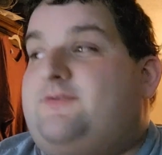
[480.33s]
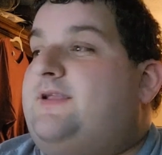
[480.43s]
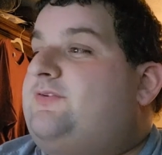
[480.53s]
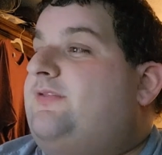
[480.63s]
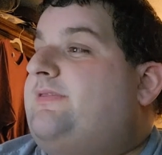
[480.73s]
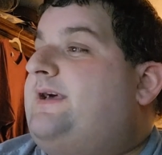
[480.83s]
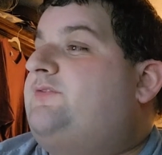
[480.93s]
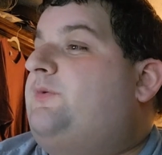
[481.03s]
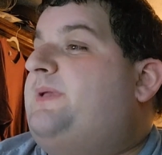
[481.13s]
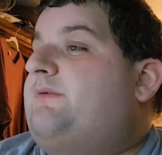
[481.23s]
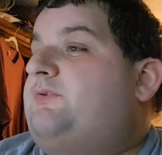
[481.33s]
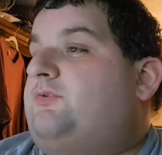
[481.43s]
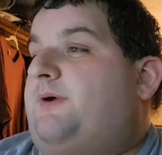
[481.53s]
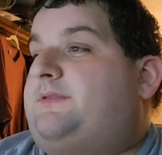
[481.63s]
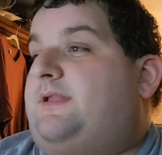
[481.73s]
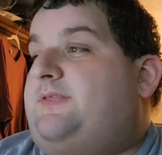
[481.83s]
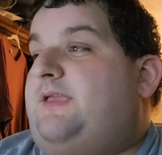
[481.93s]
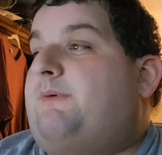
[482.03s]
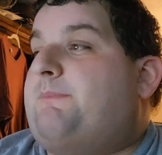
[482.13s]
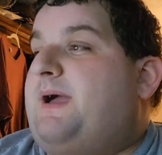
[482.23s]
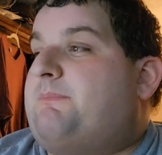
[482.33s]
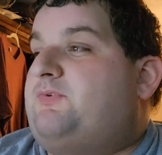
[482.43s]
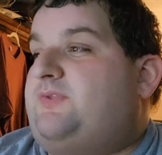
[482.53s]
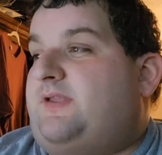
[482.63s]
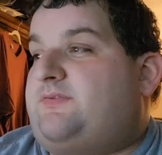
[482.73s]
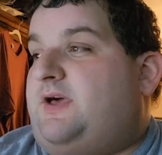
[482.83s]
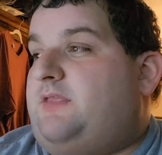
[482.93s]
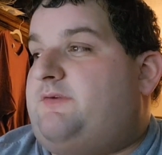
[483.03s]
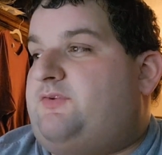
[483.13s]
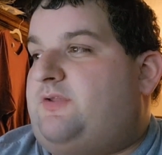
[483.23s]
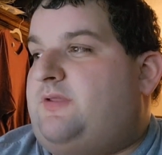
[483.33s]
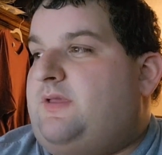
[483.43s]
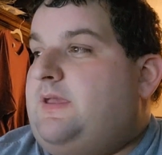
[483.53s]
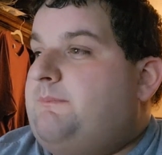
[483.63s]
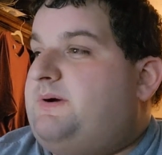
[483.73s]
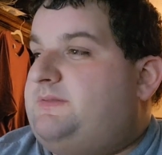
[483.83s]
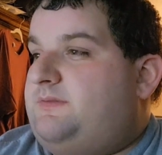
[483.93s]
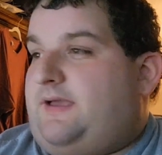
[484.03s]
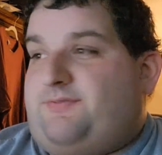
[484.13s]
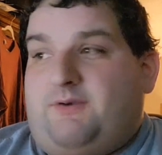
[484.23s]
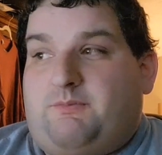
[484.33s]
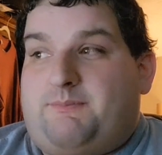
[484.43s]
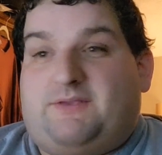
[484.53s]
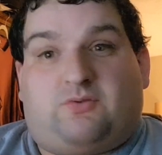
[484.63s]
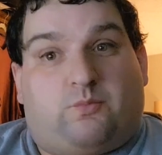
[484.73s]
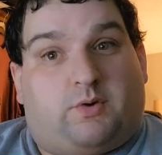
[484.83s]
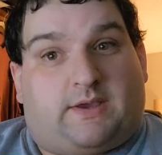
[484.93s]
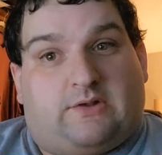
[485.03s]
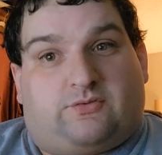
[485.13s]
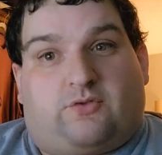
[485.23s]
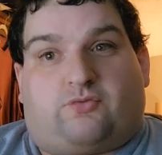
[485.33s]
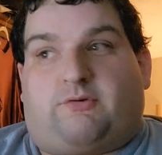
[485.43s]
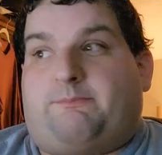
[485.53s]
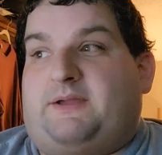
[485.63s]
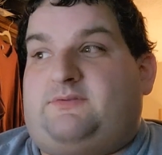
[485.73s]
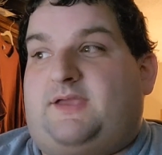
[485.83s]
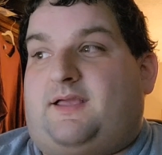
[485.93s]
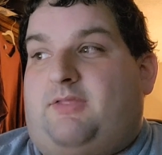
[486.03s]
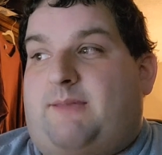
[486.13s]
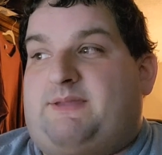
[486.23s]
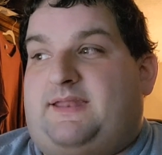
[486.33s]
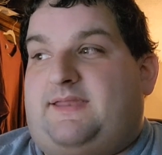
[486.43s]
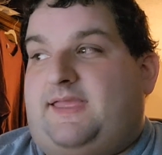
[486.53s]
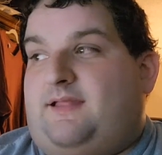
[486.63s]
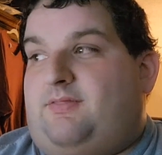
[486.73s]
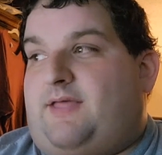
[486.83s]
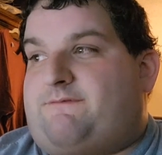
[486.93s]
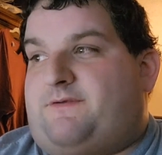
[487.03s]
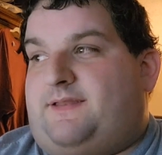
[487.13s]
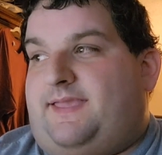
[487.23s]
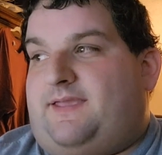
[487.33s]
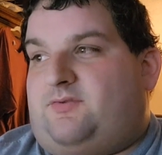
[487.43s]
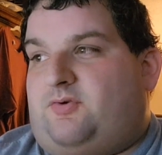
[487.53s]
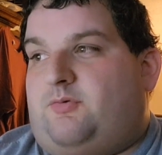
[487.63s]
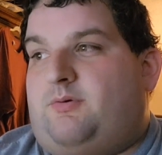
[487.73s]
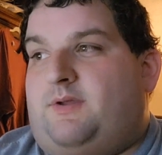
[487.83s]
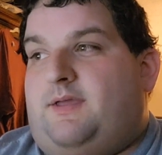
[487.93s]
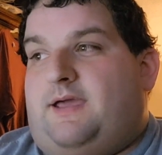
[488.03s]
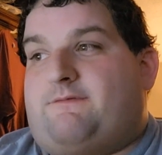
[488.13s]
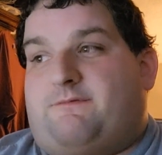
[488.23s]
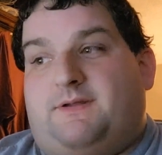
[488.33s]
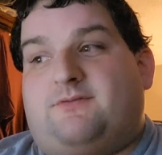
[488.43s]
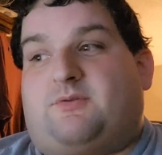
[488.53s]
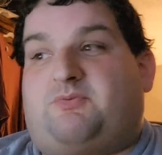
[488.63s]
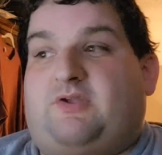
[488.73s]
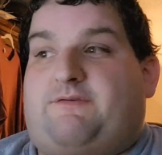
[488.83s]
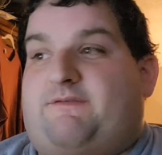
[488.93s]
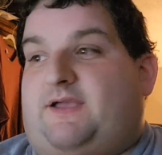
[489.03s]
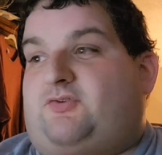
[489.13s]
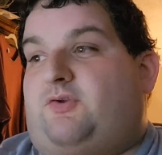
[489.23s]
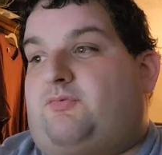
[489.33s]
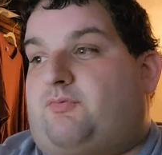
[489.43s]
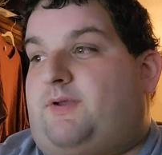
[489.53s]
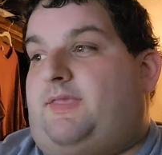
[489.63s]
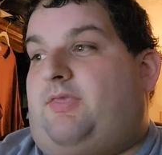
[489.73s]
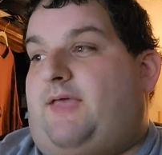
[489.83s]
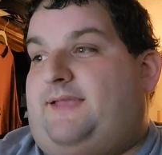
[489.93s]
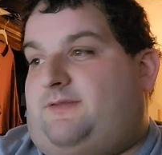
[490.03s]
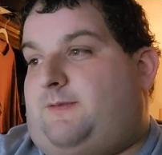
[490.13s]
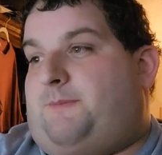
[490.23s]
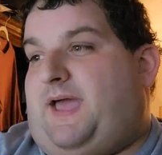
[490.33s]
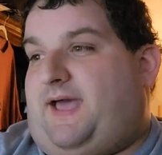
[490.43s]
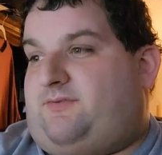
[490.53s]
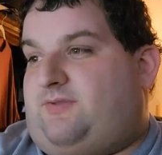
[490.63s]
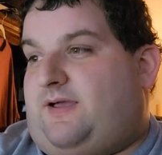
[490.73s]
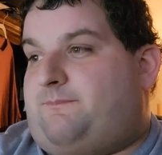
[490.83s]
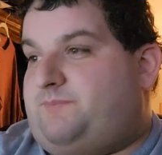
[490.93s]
This is actually the last film he ever directed. I think he went back mostly to television. But I think what makes it work is the script by Dick Clement and Ian LaFrenaise, who have written some stuff I've actually really liked in the past.